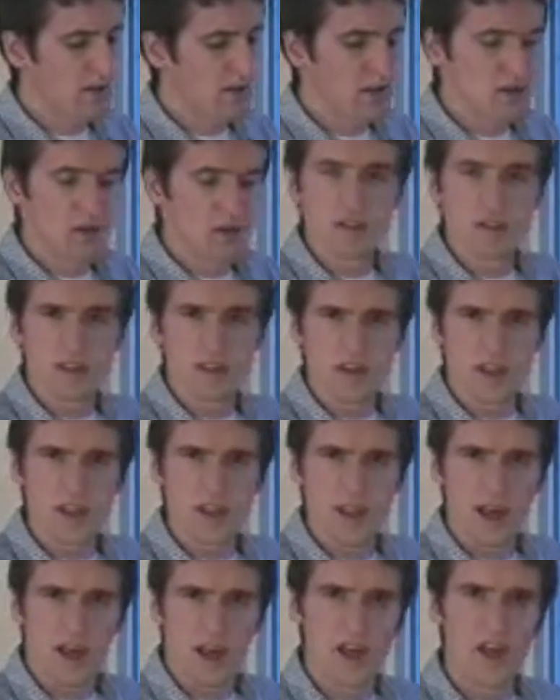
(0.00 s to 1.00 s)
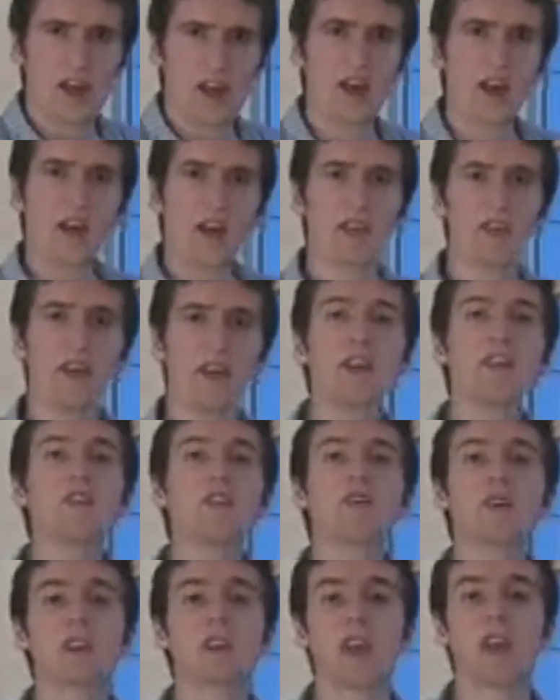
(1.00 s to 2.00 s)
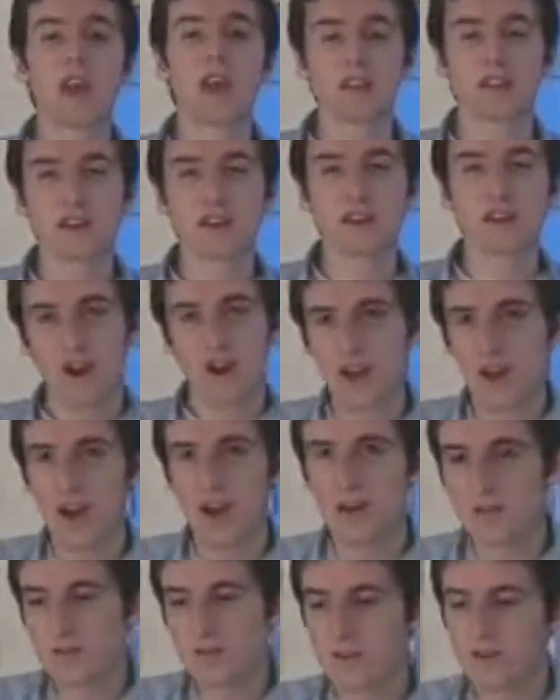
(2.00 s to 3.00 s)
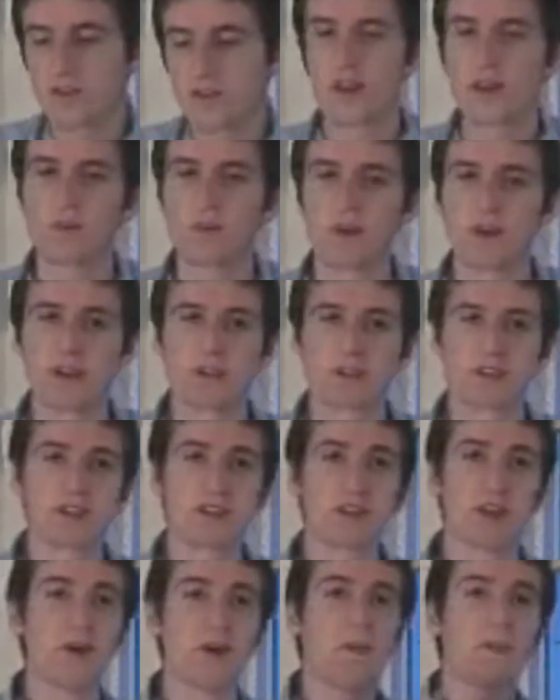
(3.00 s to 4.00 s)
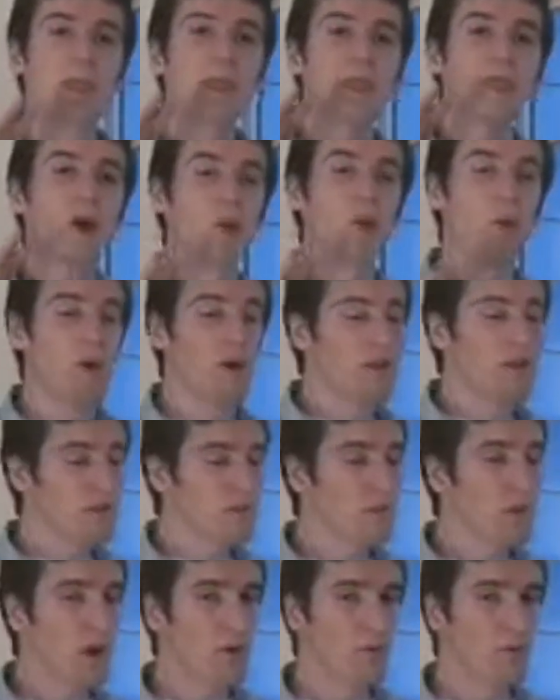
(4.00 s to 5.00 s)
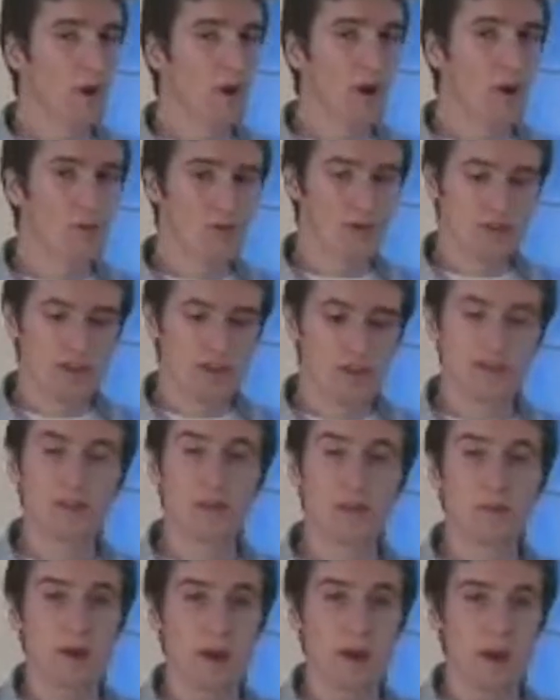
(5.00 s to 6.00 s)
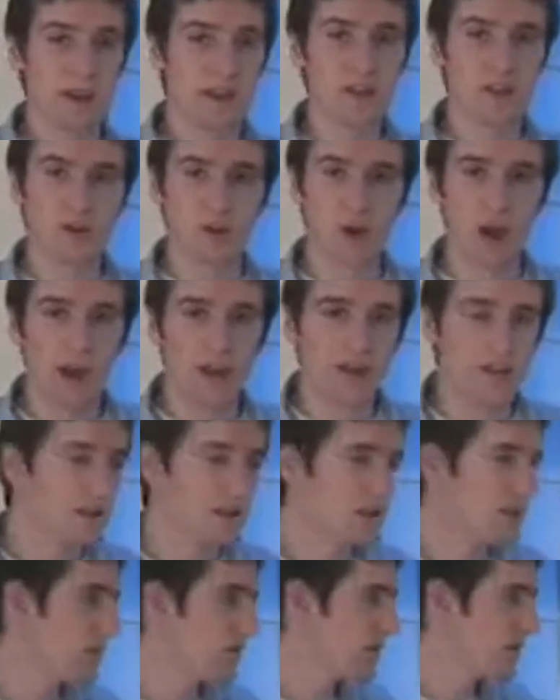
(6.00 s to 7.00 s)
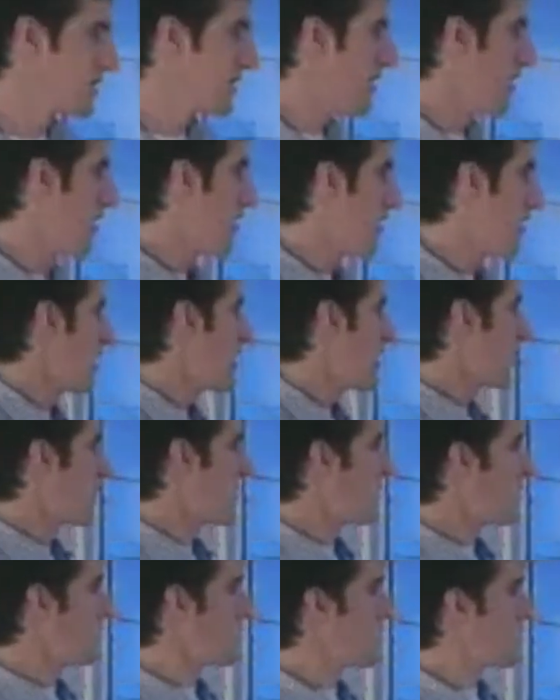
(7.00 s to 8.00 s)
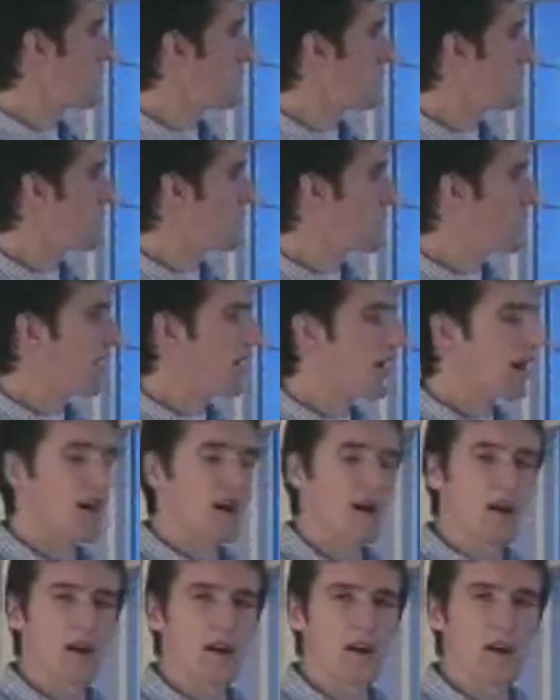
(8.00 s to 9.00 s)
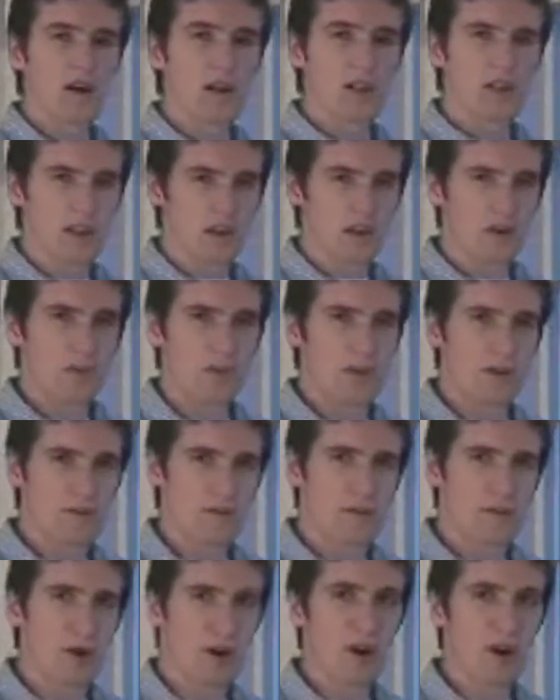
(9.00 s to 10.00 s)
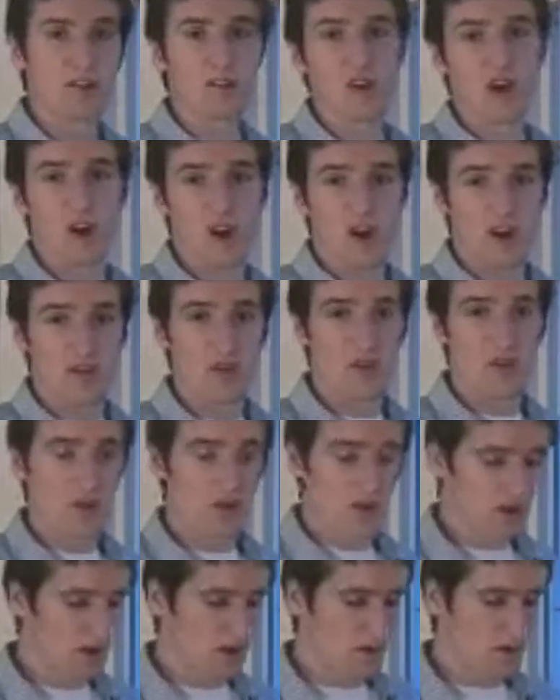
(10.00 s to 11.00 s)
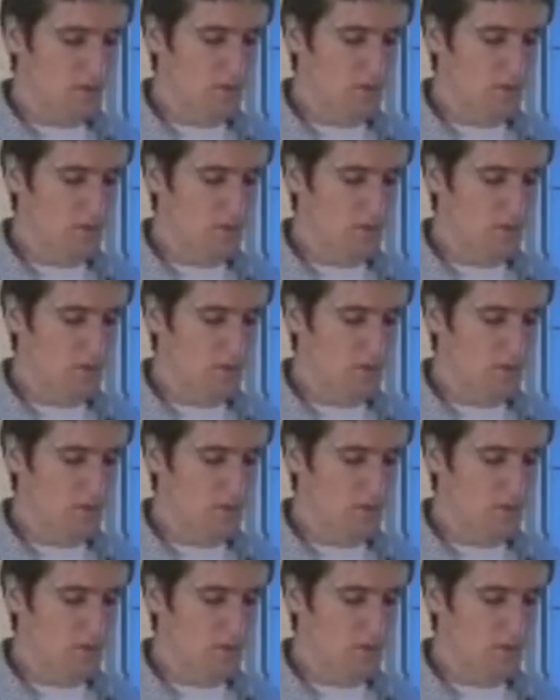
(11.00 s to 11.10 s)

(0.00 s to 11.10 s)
just like that. Then you can hand the card out for examination. The one small problem with this, depending on the wax you use, it will leave a little bit of marks on the window.